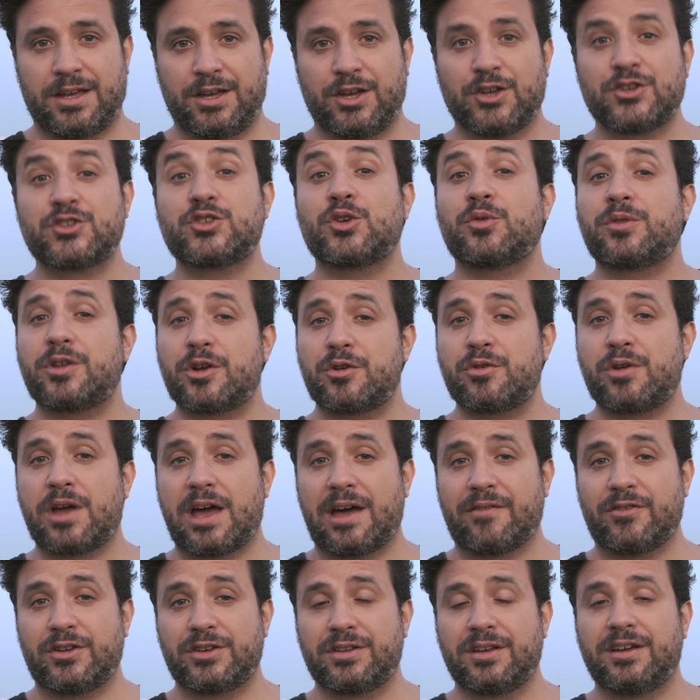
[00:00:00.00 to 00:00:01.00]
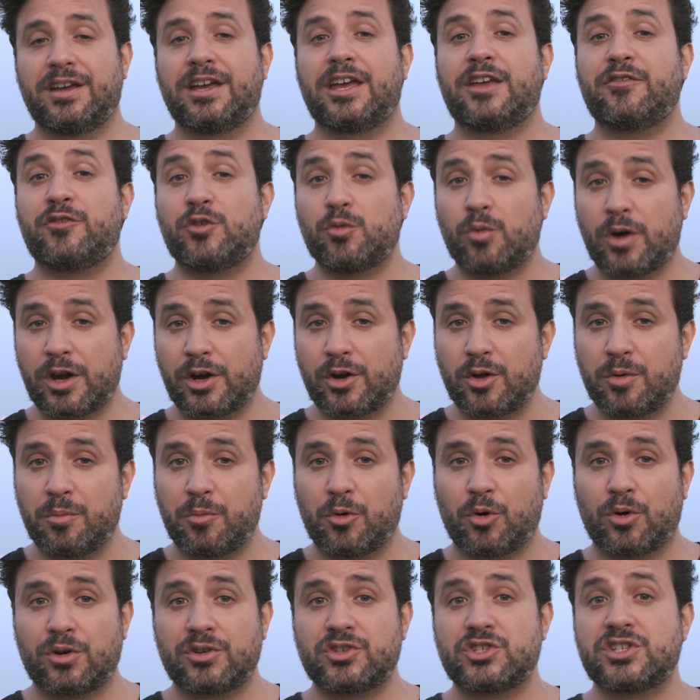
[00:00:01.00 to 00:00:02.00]
So there you have it. If you want to know
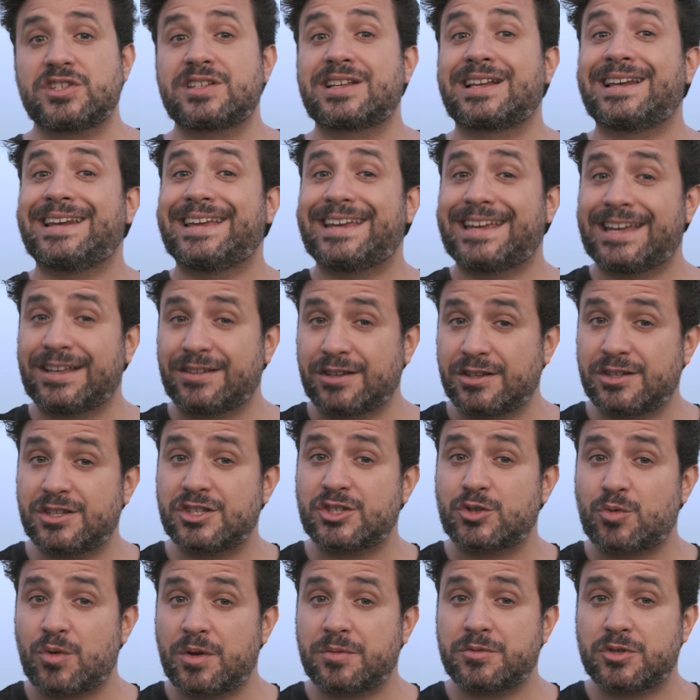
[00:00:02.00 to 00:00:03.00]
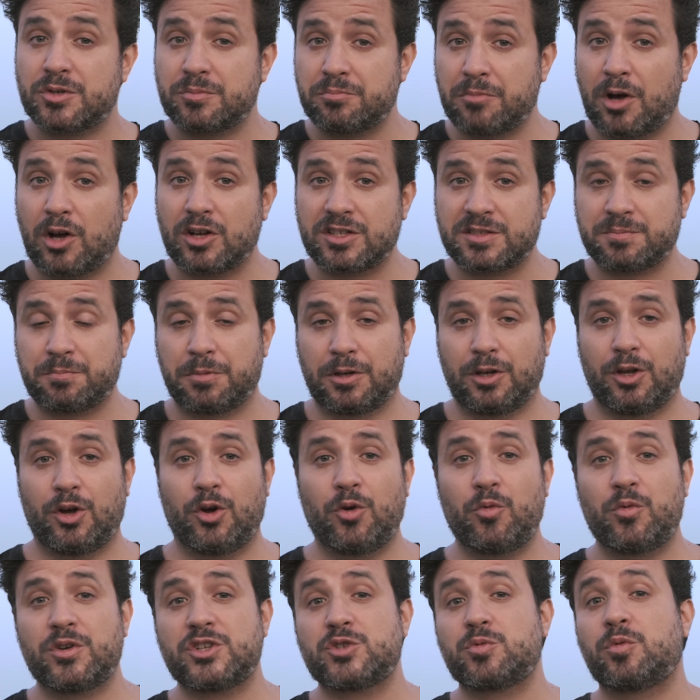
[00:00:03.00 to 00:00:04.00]
more, just click in the description box below,
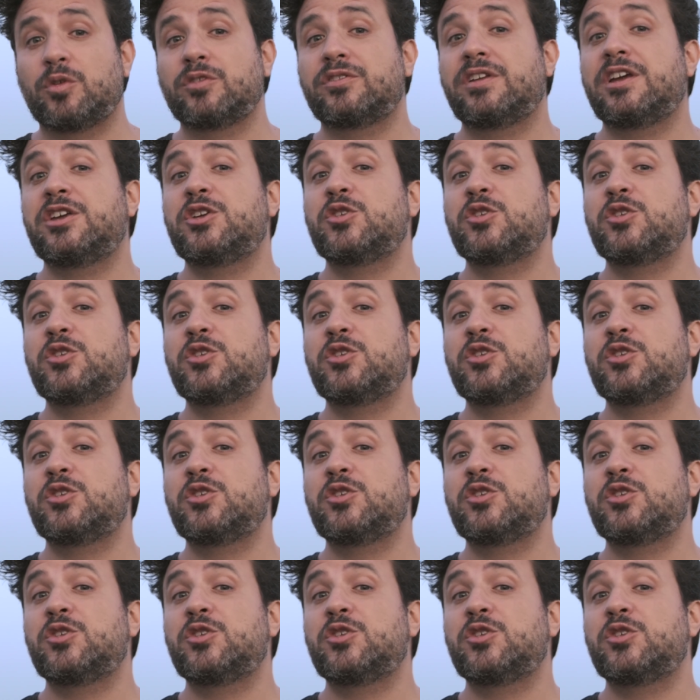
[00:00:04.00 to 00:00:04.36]
which will take